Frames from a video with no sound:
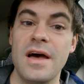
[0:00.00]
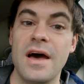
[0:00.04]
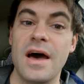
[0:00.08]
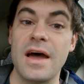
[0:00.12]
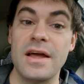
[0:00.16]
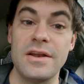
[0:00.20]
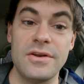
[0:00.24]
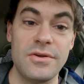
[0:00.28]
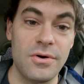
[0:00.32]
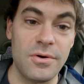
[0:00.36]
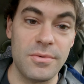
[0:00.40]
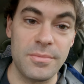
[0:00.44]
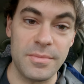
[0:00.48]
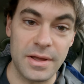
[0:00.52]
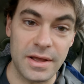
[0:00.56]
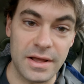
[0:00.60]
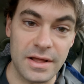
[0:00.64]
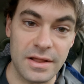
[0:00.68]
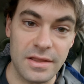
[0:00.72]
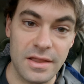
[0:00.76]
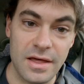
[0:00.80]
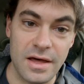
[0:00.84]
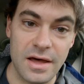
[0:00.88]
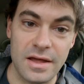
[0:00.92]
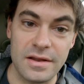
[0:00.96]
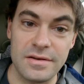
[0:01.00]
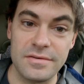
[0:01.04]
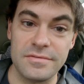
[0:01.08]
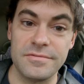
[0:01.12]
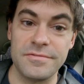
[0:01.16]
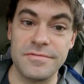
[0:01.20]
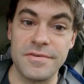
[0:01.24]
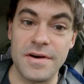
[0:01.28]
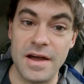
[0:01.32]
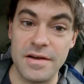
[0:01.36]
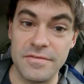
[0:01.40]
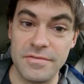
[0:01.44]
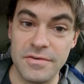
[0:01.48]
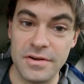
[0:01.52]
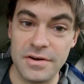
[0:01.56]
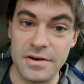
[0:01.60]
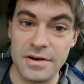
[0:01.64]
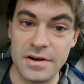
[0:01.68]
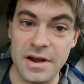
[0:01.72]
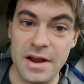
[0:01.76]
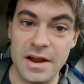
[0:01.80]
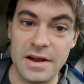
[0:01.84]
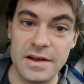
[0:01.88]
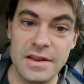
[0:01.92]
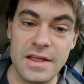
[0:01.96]
I don't make a lot.
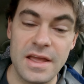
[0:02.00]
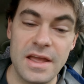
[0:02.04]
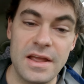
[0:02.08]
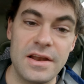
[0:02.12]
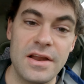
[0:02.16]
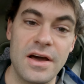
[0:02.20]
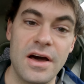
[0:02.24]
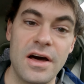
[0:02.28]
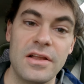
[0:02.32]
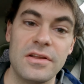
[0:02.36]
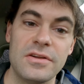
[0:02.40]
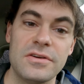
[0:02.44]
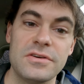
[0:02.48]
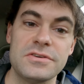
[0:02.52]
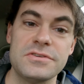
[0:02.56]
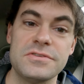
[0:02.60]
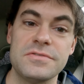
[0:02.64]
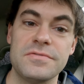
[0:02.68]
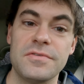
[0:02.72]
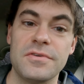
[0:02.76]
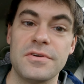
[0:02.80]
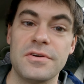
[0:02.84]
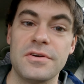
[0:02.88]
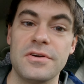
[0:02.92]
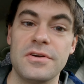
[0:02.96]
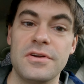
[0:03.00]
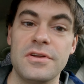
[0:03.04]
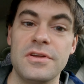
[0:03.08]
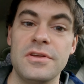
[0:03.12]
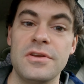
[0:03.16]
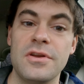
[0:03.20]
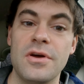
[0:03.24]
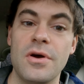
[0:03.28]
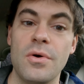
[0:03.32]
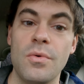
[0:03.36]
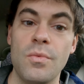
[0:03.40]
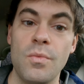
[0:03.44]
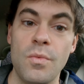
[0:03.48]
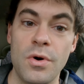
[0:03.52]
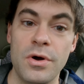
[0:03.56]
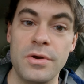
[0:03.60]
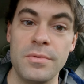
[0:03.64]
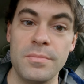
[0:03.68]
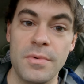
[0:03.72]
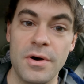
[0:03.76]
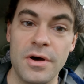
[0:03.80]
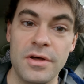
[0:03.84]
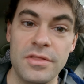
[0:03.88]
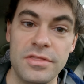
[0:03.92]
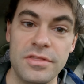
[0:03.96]
$598 for, you know,
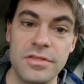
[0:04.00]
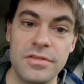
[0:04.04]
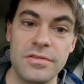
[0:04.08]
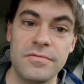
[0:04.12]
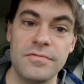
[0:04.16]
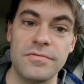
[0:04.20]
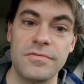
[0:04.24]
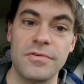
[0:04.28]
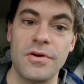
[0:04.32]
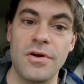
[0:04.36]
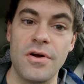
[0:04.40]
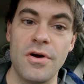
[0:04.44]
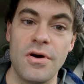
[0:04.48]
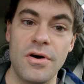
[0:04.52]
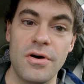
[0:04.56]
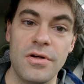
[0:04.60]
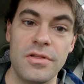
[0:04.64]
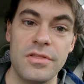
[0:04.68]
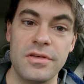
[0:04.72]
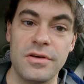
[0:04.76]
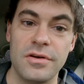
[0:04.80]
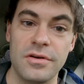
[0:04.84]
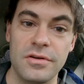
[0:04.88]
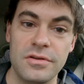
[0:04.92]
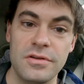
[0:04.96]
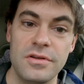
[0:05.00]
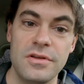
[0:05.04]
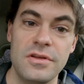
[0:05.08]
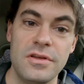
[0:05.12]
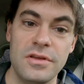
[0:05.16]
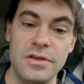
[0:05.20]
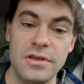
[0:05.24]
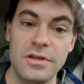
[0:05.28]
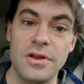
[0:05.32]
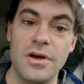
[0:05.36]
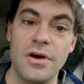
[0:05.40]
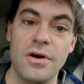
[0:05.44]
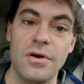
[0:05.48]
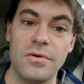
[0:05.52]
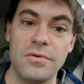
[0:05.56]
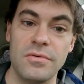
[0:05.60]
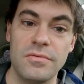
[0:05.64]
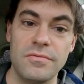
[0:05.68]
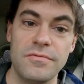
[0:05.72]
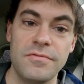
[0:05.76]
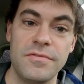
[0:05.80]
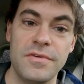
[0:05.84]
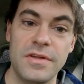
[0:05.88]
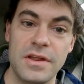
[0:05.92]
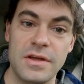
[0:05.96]
one month for all the, you know,
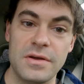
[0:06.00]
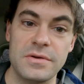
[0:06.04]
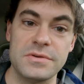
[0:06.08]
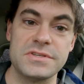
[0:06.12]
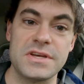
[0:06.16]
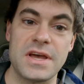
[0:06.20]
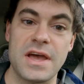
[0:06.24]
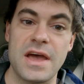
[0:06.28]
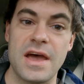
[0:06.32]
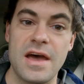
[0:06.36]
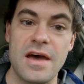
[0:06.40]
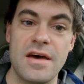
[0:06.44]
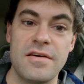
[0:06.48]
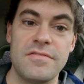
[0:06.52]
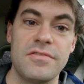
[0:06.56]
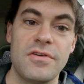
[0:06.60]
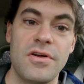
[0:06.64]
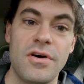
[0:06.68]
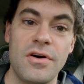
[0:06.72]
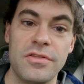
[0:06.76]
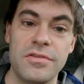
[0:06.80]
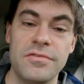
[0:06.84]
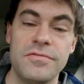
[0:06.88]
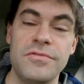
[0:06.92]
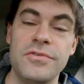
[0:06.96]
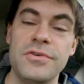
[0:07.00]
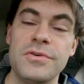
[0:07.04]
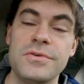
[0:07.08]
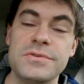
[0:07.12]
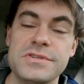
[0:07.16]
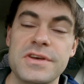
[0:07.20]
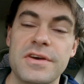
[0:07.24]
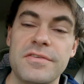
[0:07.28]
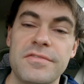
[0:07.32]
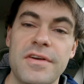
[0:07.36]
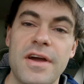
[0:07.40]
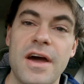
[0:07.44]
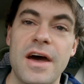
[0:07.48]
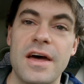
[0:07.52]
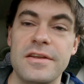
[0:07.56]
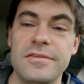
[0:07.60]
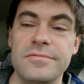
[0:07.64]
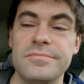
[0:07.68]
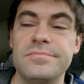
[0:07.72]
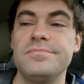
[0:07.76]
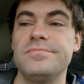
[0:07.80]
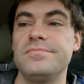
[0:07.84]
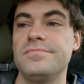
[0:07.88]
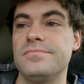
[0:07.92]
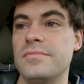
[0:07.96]
videos I have and all the views I've
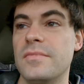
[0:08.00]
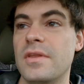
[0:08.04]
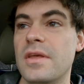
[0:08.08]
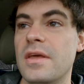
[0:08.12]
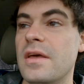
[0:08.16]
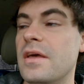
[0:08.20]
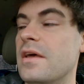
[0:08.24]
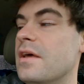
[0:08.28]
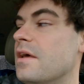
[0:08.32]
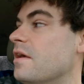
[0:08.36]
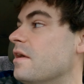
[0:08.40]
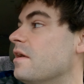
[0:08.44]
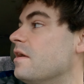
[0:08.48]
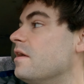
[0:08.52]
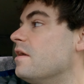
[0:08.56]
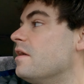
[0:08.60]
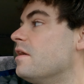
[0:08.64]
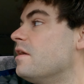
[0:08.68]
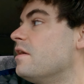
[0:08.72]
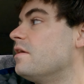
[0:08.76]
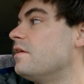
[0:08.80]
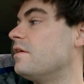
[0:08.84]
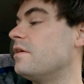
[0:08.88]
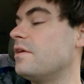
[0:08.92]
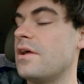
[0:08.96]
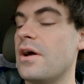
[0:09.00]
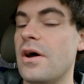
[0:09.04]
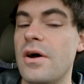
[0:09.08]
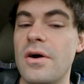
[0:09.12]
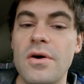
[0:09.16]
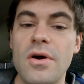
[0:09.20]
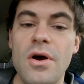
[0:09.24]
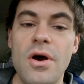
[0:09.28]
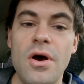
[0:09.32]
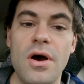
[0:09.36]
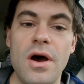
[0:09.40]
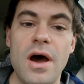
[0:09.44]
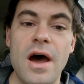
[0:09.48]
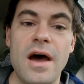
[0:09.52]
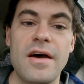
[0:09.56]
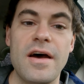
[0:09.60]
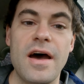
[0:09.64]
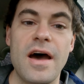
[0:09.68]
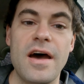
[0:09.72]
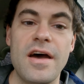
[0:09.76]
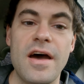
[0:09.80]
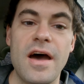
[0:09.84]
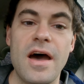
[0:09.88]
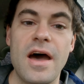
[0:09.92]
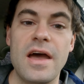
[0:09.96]
gotten. You know,
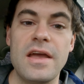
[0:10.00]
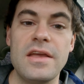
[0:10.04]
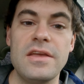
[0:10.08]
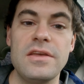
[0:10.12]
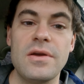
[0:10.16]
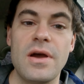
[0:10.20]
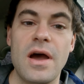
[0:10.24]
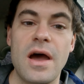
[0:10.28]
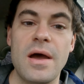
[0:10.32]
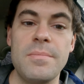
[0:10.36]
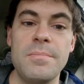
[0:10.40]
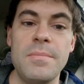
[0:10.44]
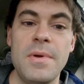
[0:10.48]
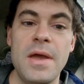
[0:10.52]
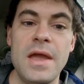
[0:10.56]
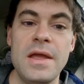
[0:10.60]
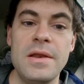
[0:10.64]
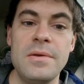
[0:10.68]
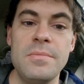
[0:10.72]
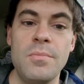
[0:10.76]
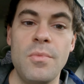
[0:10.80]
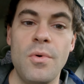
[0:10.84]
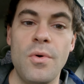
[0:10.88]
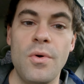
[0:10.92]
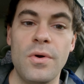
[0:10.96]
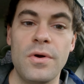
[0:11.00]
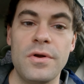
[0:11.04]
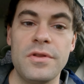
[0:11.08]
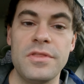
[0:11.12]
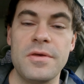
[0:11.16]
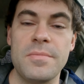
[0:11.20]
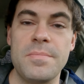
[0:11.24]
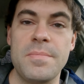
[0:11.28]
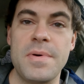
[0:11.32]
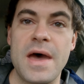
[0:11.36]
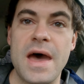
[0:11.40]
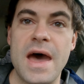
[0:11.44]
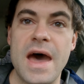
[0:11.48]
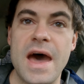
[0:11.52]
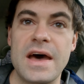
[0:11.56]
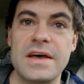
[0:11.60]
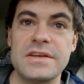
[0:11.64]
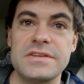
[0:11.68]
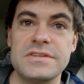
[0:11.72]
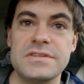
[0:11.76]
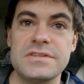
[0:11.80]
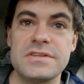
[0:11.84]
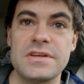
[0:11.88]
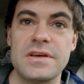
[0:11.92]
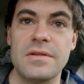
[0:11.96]
I, I, I made more in the
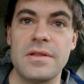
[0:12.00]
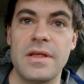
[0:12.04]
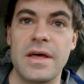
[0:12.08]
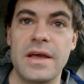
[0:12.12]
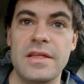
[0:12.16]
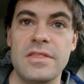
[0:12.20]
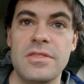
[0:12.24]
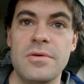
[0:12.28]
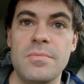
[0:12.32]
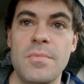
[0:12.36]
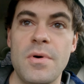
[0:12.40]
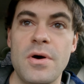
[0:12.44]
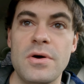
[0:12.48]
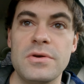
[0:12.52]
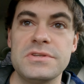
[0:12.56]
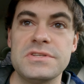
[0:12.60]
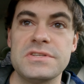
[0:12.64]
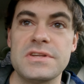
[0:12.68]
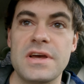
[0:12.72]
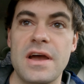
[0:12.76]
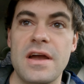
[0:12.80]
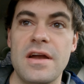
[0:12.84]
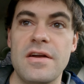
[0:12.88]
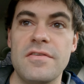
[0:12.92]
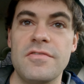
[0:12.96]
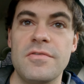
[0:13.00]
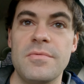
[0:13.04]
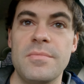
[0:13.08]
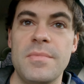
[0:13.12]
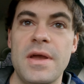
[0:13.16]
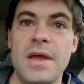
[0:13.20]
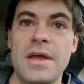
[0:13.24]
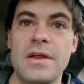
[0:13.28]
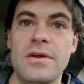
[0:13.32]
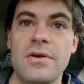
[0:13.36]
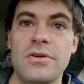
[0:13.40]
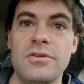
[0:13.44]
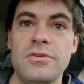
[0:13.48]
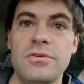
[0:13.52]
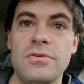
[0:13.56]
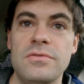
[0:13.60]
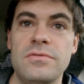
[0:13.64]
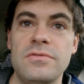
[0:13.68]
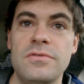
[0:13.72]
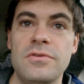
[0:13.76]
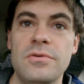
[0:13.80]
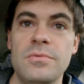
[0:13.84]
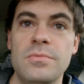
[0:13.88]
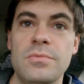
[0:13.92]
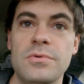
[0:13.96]
past. Like the most I ever made on
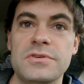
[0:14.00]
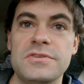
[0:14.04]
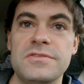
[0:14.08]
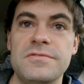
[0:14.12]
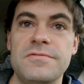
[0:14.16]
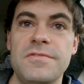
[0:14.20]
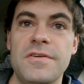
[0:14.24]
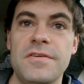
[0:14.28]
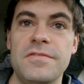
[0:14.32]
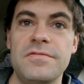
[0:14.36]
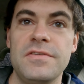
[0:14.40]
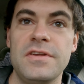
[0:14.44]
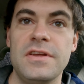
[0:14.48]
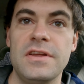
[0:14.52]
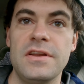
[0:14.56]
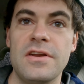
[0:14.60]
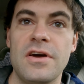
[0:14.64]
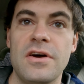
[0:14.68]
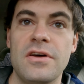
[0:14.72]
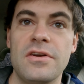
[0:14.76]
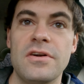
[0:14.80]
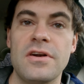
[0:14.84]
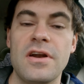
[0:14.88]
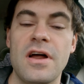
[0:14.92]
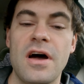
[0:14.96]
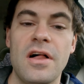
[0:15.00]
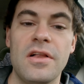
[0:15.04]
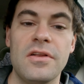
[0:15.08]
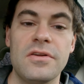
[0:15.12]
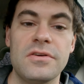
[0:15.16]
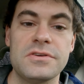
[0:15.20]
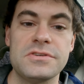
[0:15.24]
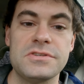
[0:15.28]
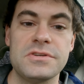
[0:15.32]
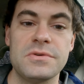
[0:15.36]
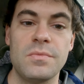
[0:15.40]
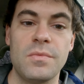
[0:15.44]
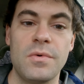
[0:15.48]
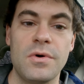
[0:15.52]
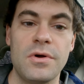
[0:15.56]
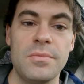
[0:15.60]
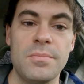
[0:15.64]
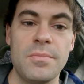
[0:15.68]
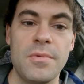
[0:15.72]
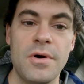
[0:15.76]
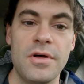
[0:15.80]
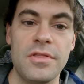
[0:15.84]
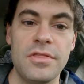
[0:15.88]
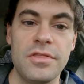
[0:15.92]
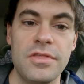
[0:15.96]
YouTube was $1,500 in
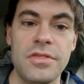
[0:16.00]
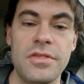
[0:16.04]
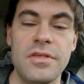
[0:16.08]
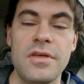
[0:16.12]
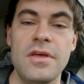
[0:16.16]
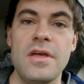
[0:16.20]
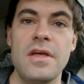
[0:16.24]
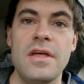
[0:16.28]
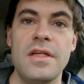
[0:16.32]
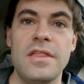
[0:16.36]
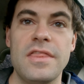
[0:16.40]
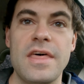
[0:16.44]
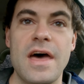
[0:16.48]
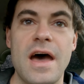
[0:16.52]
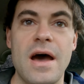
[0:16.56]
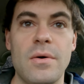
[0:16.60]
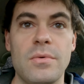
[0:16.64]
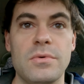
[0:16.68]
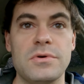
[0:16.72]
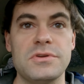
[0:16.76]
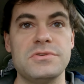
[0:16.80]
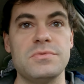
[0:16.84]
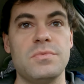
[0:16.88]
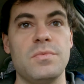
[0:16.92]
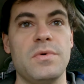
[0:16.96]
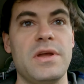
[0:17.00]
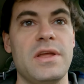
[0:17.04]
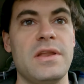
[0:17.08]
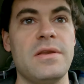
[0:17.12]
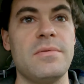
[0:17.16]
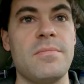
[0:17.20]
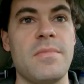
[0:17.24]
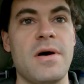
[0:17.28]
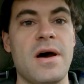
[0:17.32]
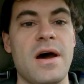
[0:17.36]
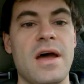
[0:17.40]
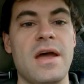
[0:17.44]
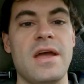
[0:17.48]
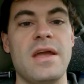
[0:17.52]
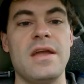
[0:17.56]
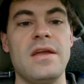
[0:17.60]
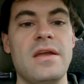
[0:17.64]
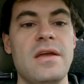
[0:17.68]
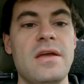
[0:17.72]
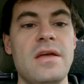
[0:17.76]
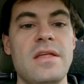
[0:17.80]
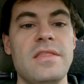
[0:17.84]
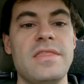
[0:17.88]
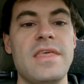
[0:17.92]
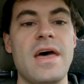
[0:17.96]
one month. That was when
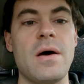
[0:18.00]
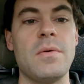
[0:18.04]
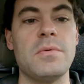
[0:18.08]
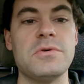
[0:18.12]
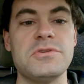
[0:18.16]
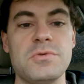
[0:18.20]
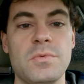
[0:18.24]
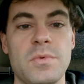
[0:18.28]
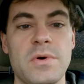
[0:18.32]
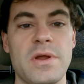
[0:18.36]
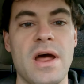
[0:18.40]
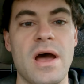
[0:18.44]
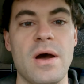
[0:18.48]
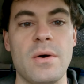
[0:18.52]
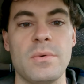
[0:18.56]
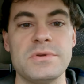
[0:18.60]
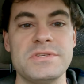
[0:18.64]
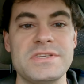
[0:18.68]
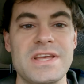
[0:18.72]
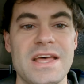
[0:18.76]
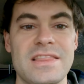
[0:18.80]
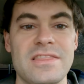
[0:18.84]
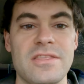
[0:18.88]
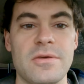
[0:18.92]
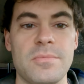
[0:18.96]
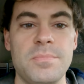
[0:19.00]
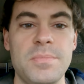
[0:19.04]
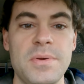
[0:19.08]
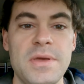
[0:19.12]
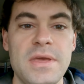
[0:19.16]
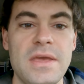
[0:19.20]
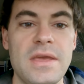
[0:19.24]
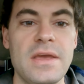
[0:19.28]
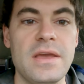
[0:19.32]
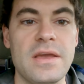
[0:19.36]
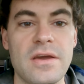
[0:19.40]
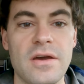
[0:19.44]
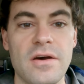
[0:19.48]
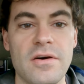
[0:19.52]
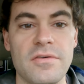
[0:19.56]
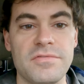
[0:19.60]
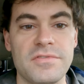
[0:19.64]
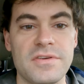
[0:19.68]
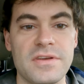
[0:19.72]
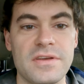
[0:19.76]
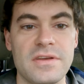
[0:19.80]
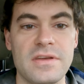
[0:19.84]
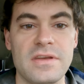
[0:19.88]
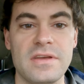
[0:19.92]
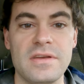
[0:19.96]
my, that was when I was at the peak
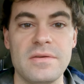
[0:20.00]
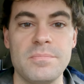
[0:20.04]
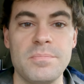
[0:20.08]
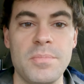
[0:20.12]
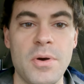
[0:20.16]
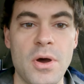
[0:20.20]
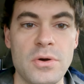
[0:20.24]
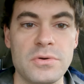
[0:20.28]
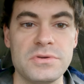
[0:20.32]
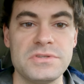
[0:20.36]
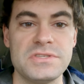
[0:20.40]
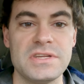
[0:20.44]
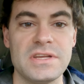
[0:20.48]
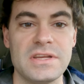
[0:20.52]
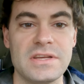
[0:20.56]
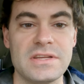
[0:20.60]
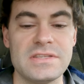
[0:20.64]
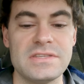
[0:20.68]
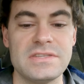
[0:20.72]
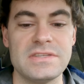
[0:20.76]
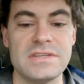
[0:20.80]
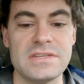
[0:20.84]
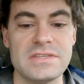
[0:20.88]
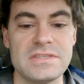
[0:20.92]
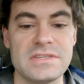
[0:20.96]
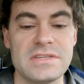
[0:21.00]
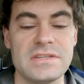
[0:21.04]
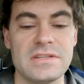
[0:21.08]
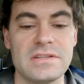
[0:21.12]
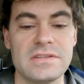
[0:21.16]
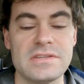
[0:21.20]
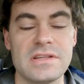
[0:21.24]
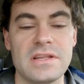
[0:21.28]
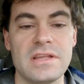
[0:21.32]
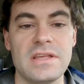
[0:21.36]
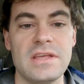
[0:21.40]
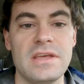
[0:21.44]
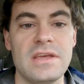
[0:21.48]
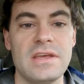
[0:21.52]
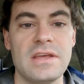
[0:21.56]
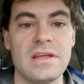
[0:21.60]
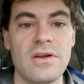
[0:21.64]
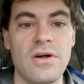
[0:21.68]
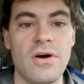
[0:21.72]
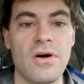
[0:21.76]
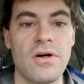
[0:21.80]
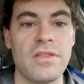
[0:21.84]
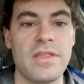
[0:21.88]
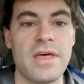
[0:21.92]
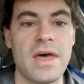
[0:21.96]
of posting consistently
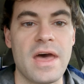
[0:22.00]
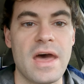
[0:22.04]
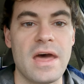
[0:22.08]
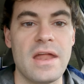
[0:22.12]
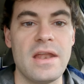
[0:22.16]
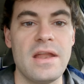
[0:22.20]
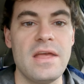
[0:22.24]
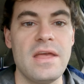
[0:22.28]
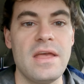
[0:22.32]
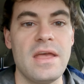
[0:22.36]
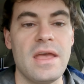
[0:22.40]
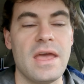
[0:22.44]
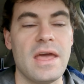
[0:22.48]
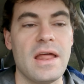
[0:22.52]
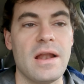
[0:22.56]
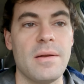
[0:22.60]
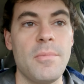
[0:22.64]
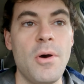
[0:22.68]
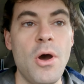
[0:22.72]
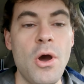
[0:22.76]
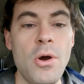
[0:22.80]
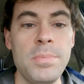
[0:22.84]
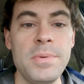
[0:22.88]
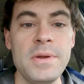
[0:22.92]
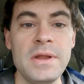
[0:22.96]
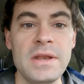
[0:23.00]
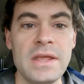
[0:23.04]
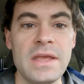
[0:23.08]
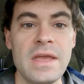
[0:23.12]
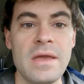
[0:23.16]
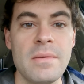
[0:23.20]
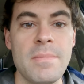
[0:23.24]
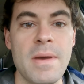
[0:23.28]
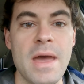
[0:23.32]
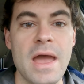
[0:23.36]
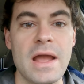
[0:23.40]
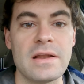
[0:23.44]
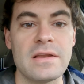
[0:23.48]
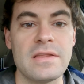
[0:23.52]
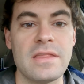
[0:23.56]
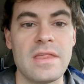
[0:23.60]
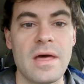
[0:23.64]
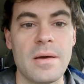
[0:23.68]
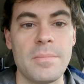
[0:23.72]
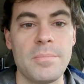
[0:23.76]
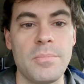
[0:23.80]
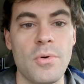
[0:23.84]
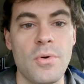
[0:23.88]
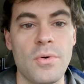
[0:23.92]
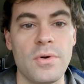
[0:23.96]
and all that. And I'm hoping to get back to
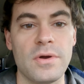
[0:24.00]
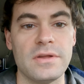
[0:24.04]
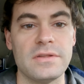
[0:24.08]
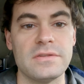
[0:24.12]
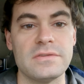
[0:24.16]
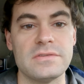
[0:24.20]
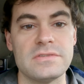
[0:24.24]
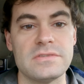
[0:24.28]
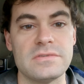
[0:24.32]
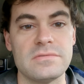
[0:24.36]
that point.